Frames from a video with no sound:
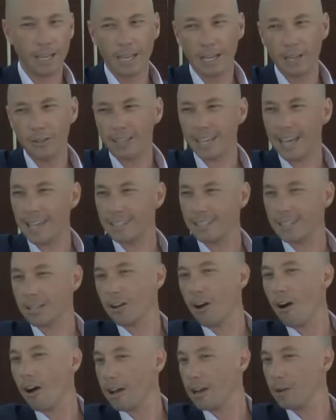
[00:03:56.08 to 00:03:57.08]
Look,
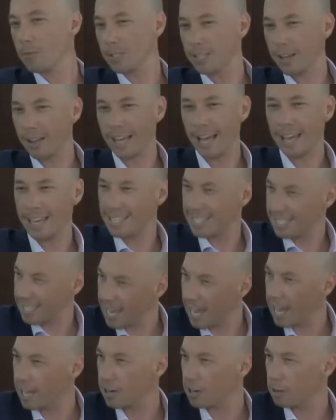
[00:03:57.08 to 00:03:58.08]
Hezekiah was okay. He
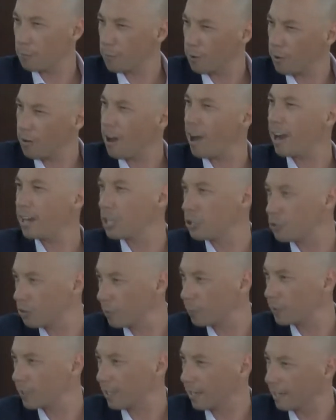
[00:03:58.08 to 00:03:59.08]
started off all right, he
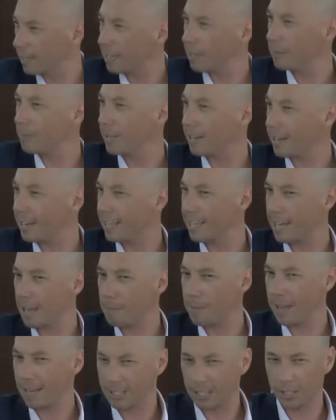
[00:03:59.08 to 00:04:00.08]
drifted a little bit, and he
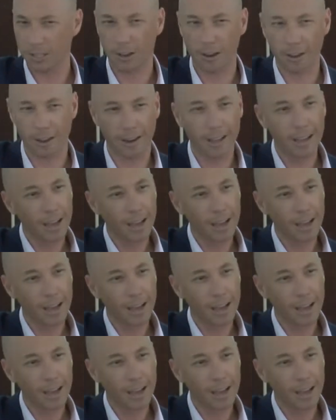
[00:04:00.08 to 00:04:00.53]
came back to God.